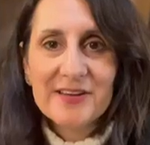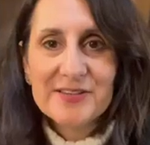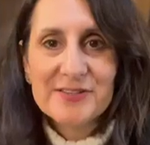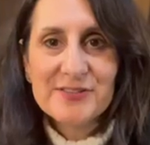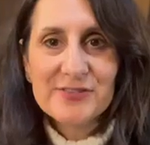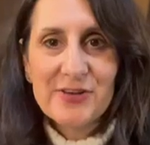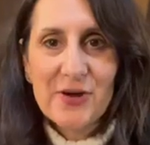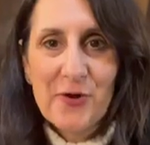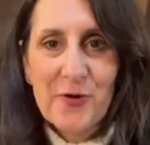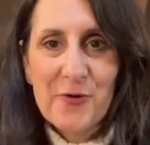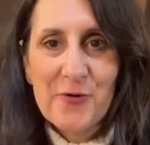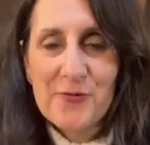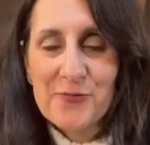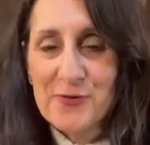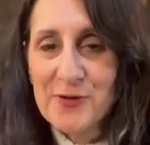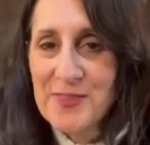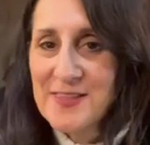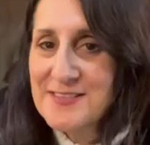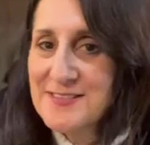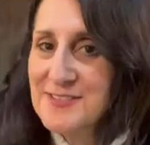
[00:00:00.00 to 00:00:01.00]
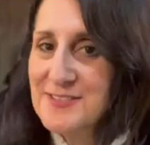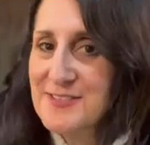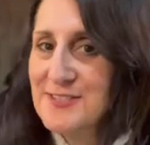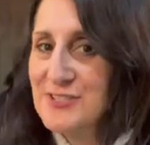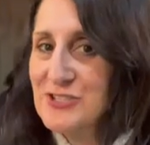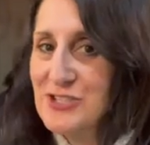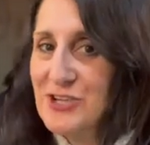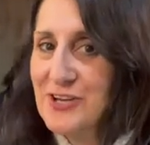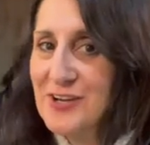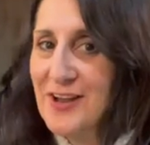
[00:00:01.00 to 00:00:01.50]
So for this
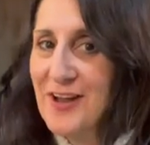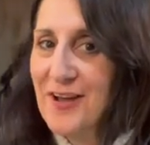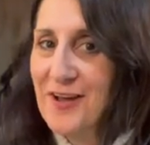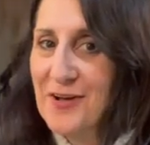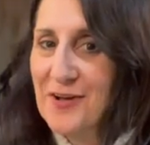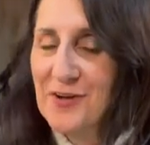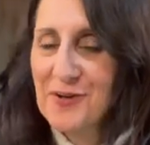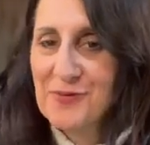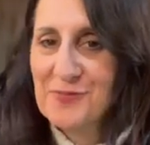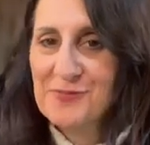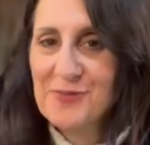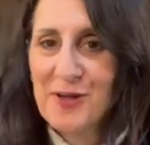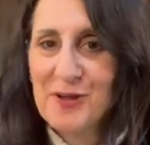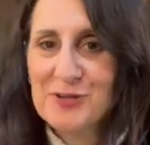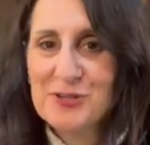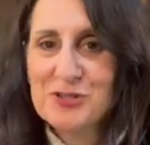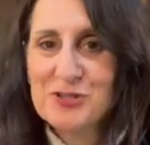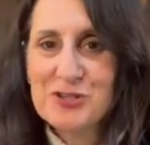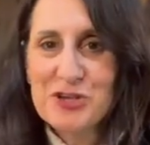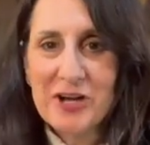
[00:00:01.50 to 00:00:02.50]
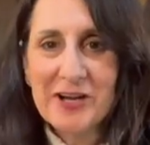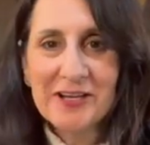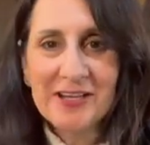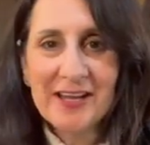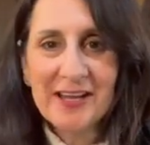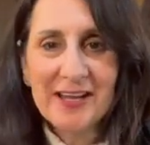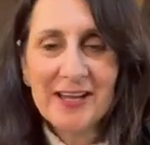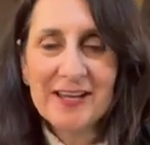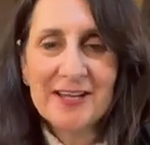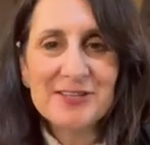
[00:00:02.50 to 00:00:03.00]
edition of
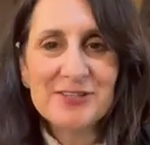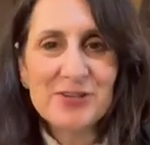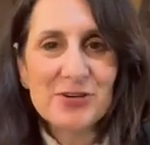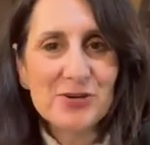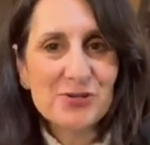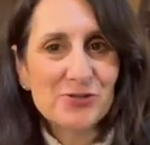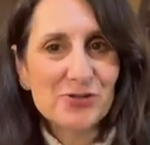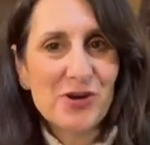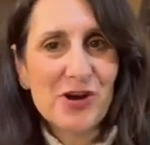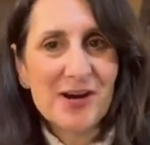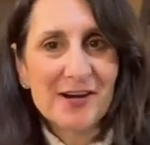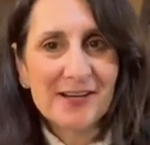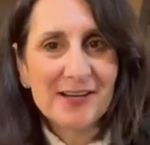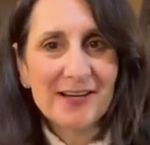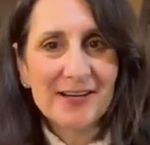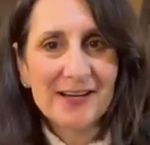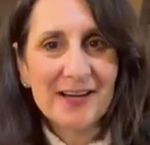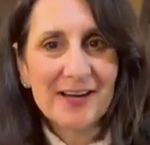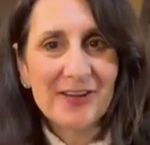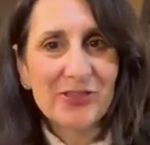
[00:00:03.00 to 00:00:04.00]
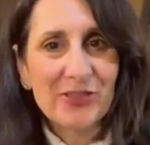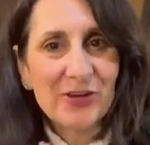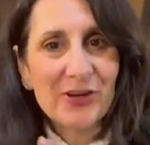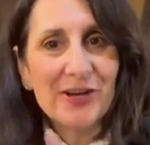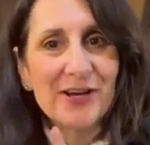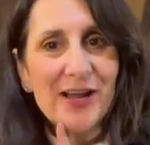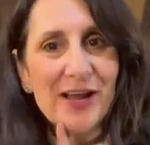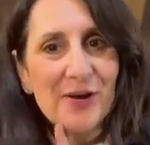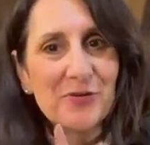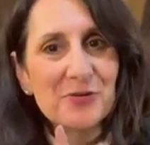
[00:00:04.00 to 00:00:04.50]
Junk in Your Trunk, I
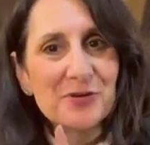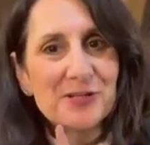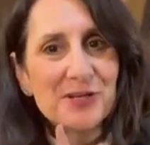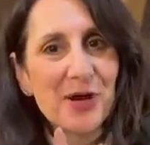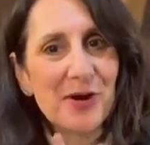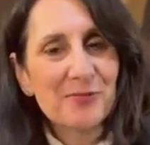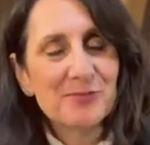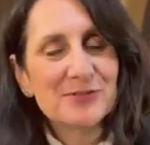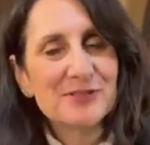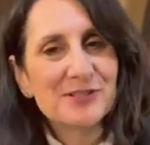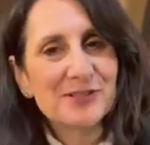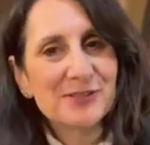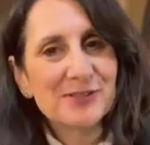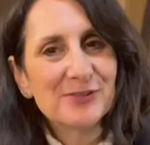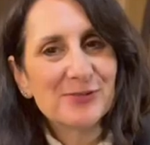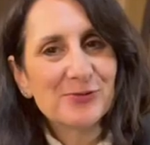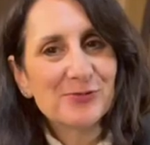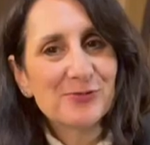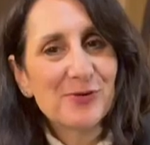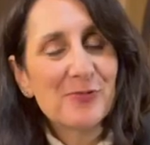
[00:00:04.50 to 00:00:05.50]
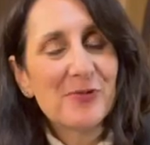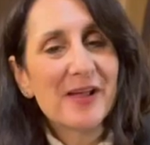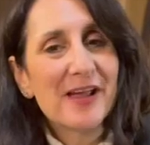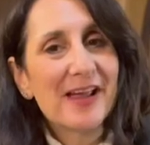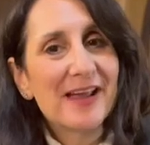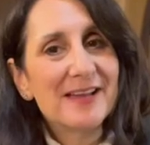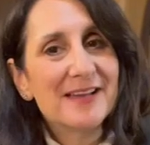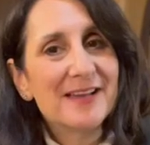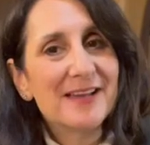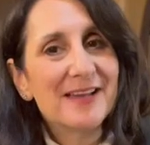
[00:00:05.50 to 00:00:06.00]
thought I would come to you from
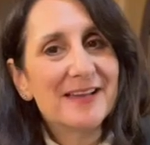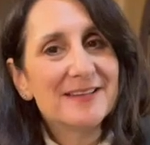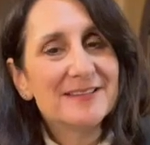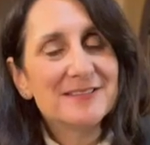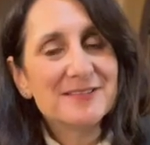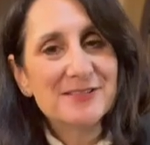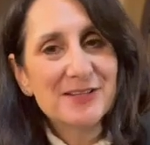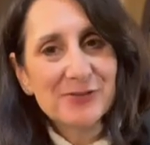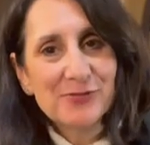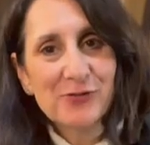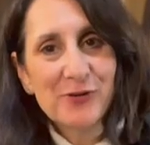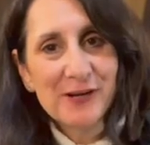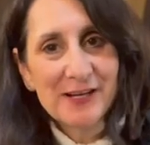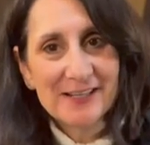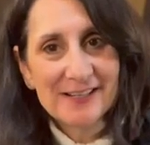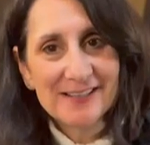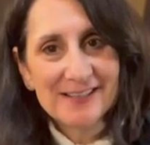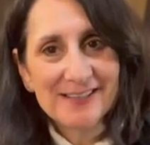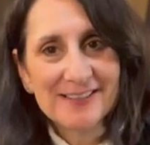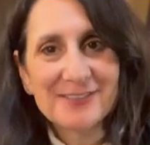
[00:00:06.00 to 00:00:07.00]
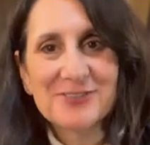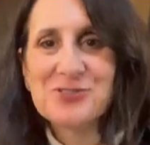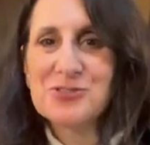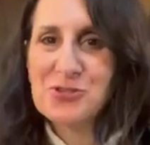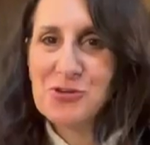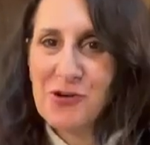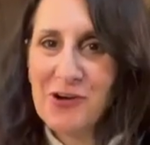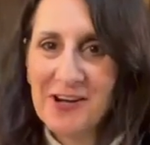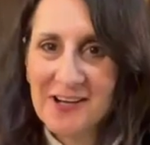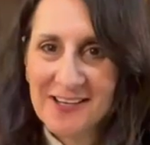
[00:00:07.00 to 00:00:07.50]
a different
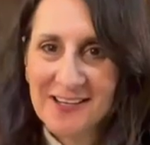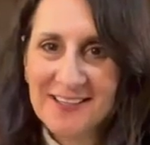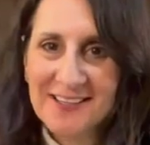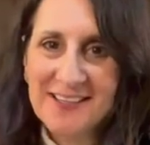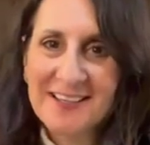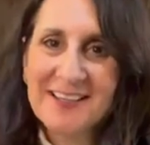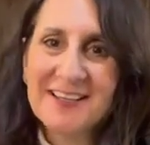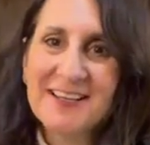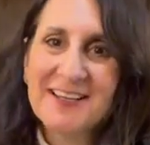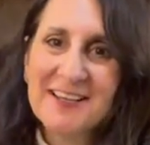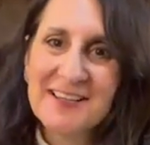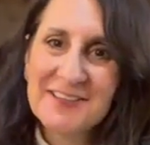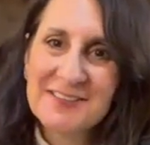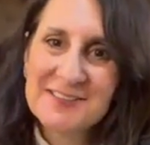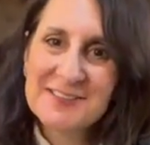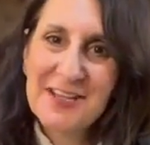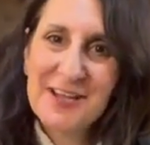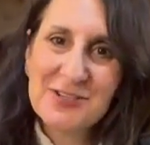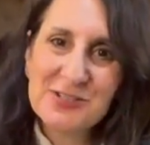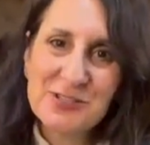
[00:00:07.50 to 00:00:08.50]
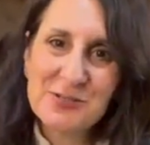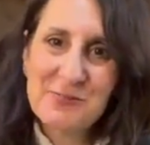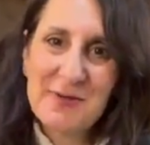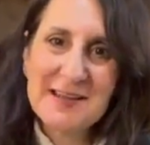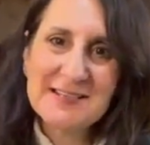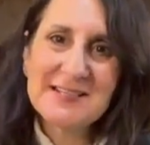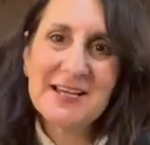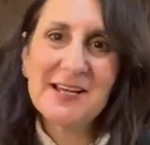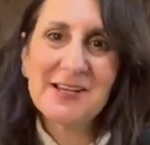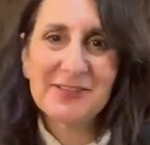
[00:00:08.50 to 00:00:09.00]
trunk. This is actually my
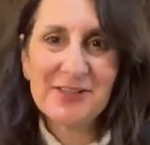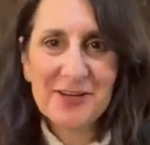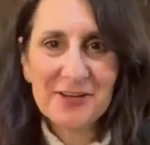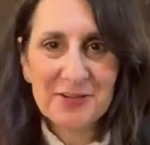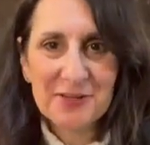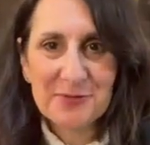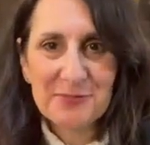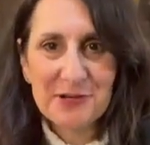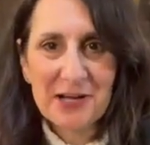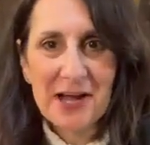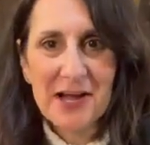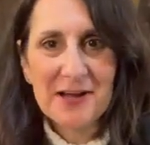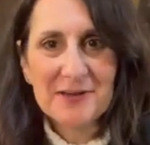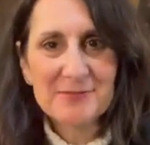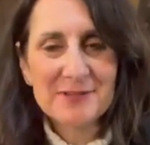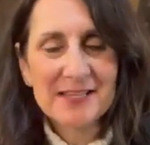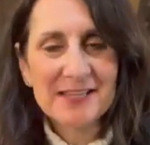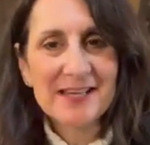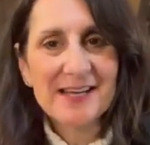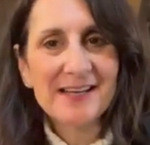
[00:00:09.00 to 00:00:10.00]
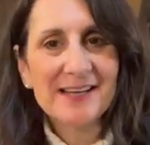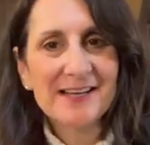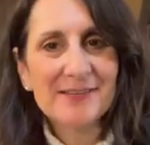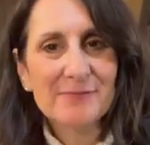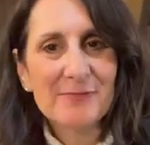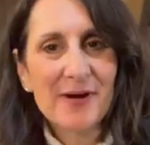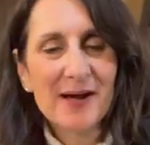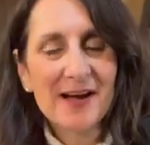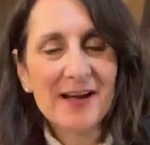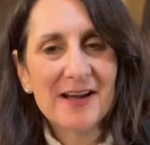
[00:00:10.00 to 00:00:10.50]
tack locker behind me that
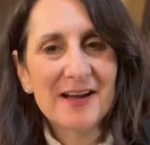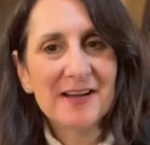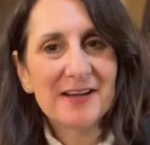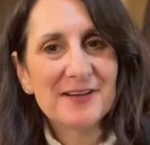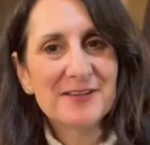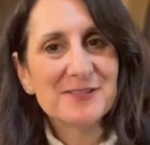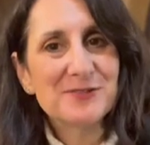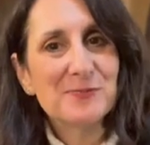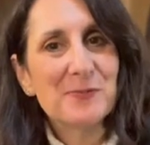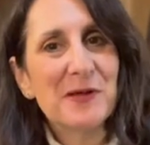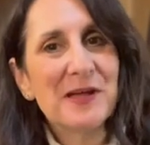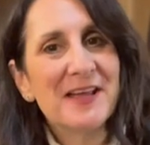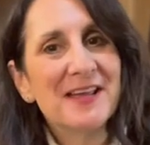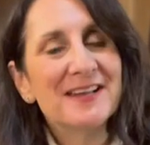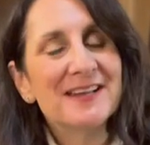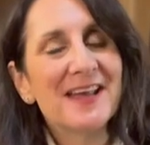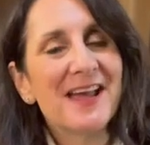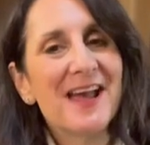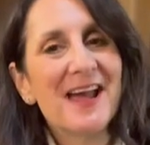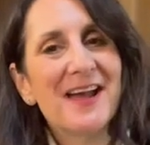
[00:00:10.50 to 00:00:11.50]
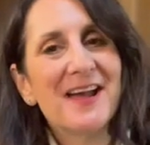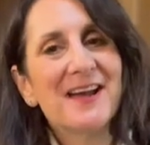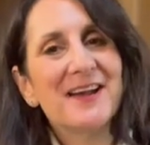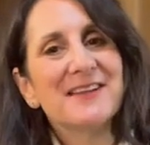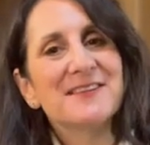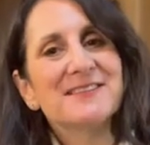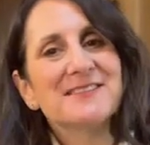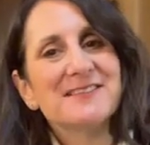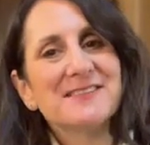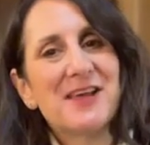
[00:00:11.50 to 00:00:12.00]
my husband
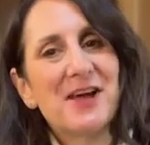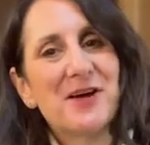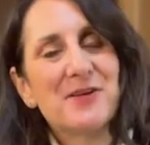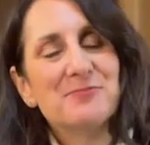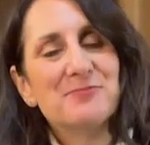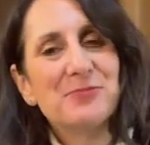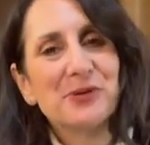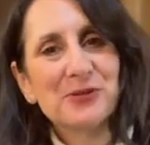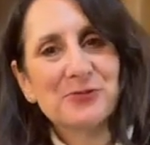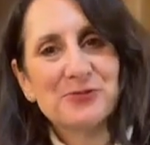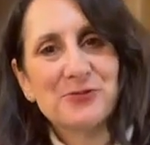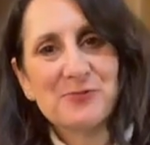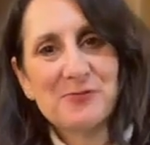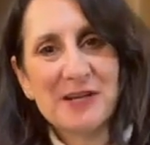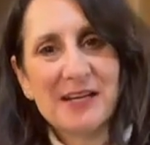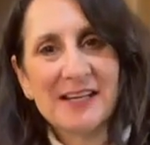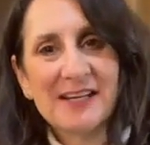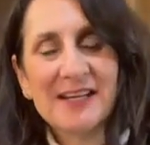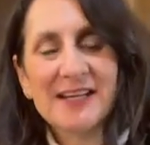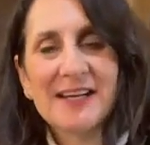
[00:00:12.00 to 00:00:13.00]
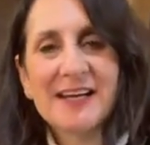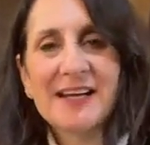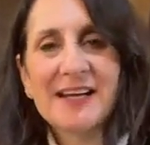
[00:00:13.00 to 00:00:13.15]
and son built for me